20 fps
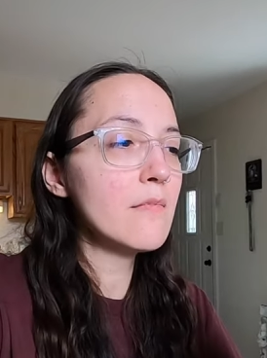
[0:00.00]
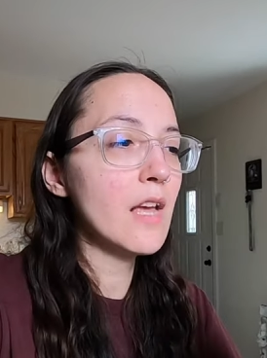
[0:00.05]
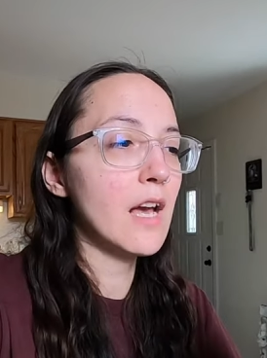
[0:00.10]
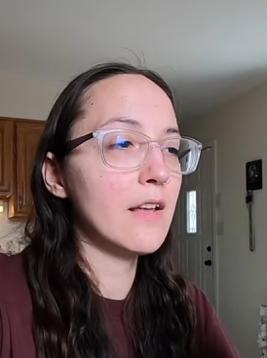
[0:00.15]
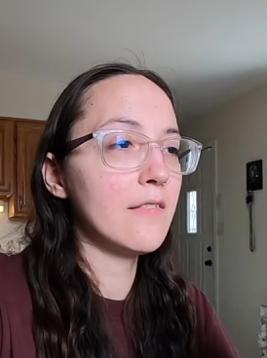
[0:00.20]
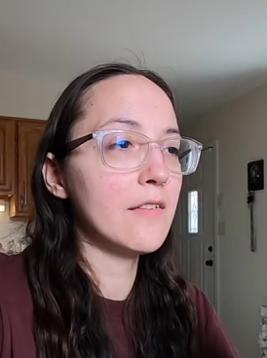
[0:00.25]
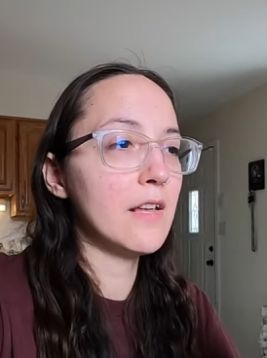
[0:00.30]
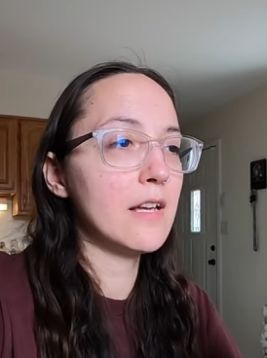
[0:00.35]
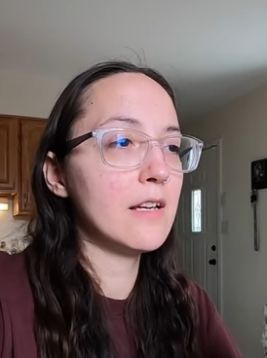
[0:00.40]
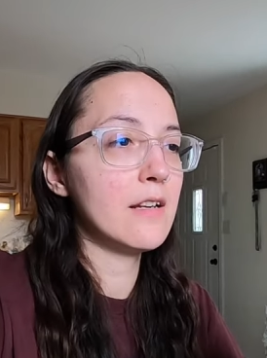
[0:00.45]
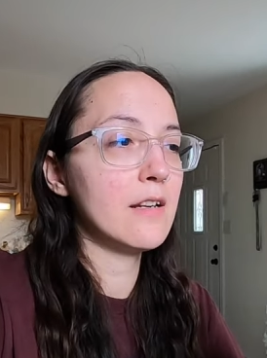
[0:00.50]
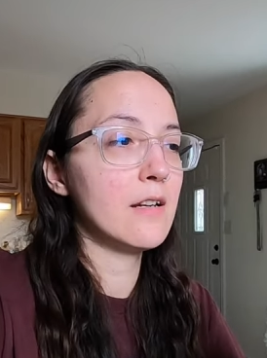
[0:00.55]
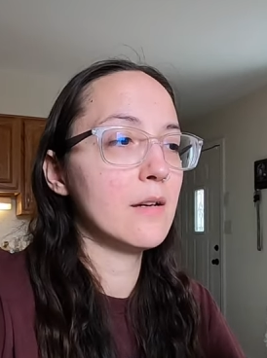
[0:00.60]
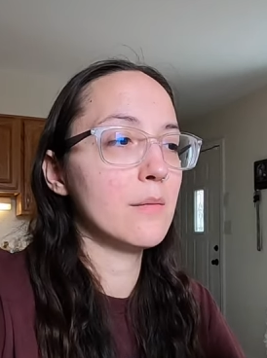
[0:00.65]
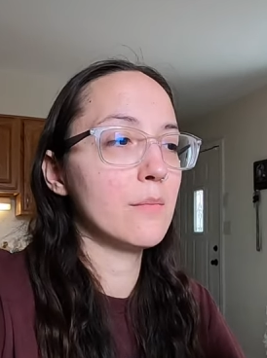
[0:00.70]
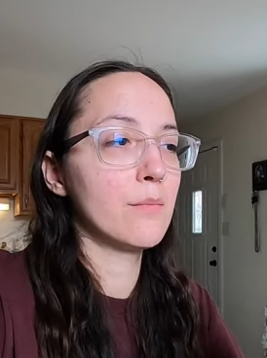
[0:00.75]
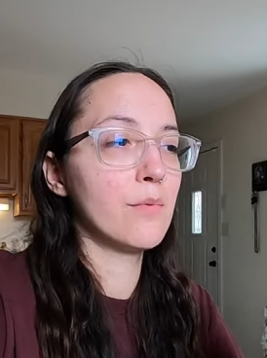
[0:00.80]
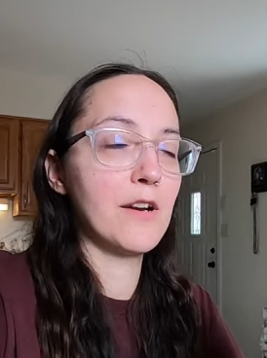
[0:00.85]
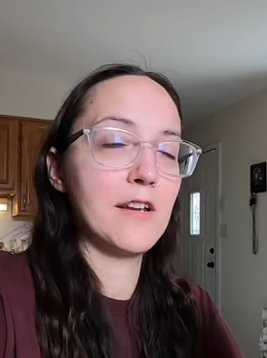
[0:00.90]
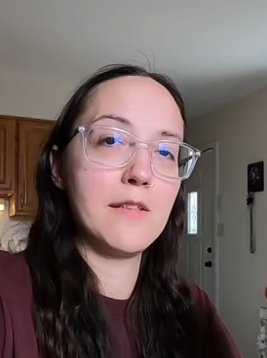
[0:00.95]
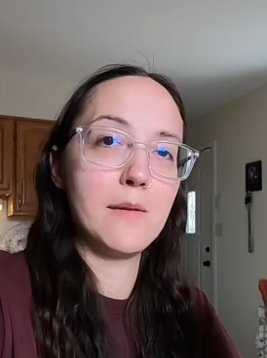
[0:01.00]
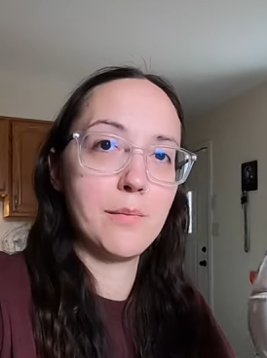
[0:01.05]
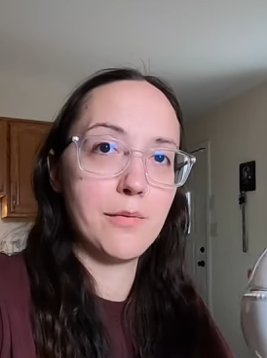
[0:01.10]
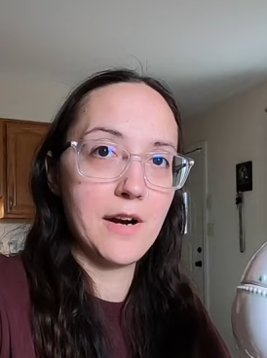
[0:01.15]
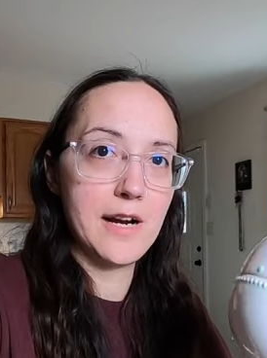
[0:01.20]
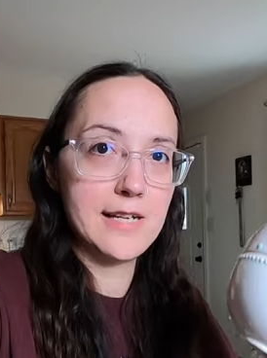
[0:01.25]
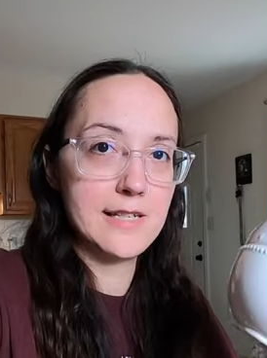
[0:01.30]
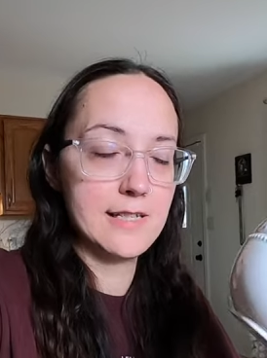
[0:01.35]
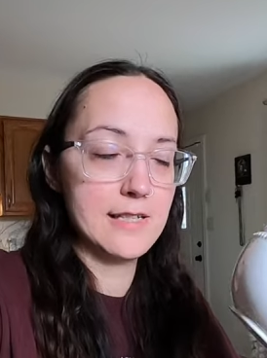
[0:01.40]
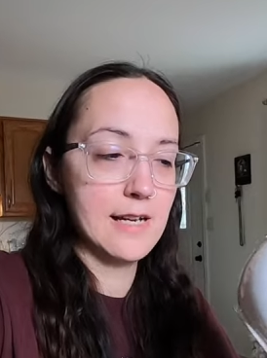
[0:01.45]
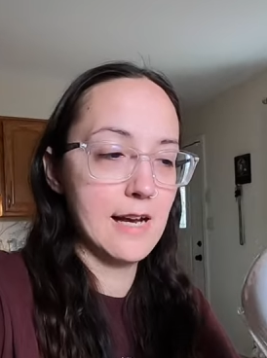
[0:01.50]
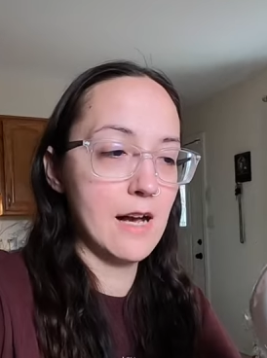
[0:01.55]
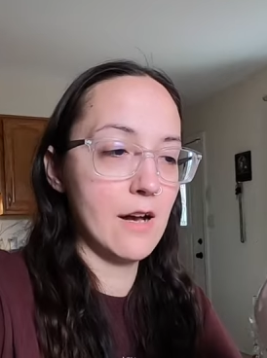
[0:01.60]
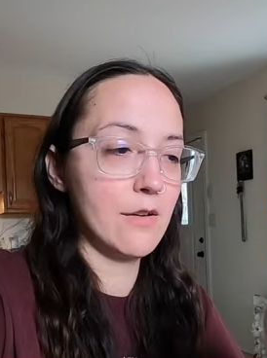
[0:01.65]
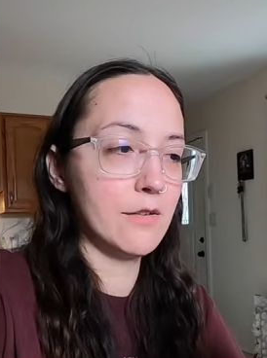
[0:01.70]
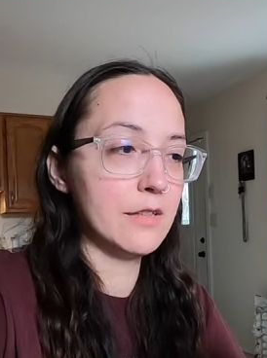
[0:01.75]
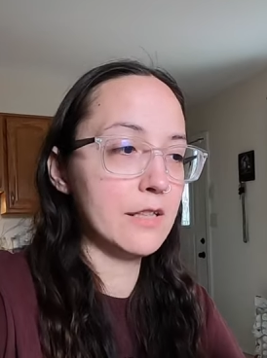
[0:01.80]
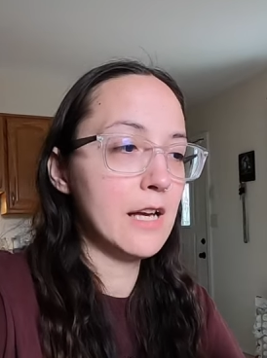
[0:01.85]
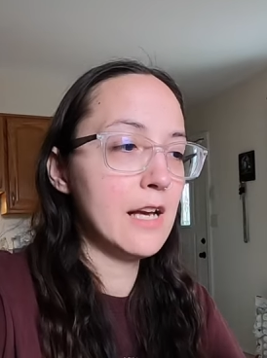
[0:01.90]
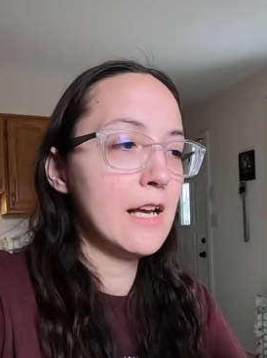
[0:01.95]
and then bring the price
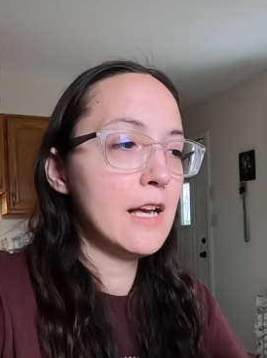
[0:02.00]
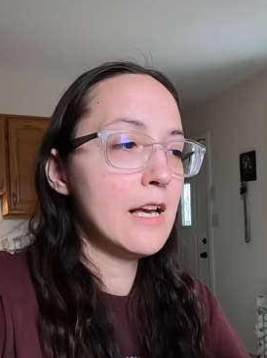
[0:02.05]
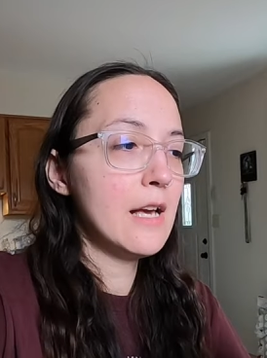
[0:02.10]
down.